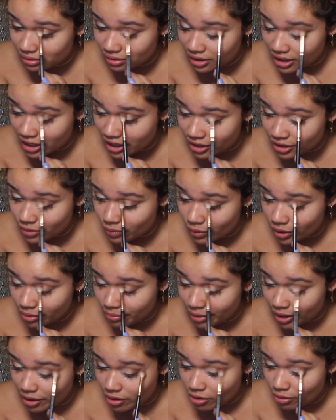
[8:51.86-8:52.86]
kind of where
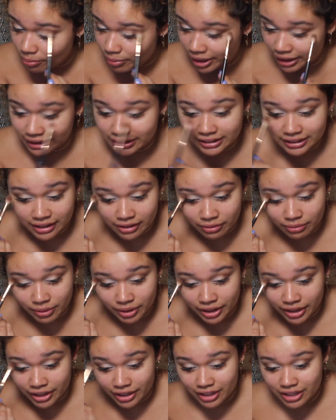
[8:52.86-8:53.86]
my whole mindset
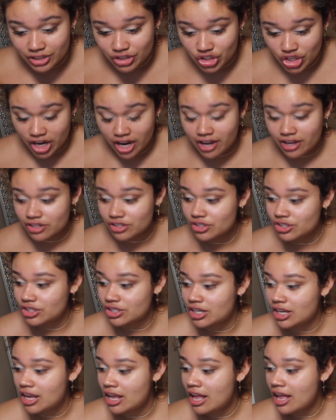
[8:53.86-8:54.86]
really
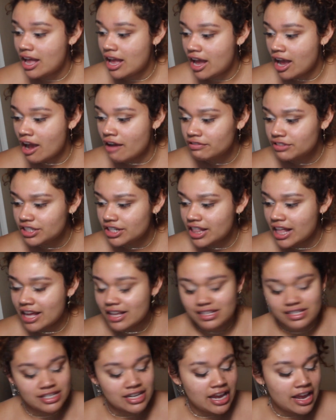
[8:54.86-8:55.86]
changed. After
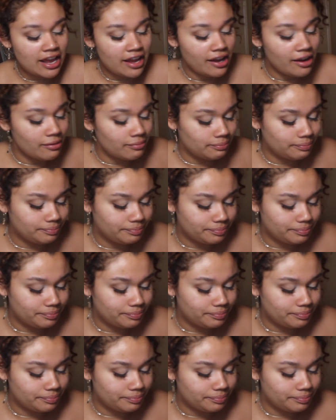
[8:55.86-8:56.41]
that day,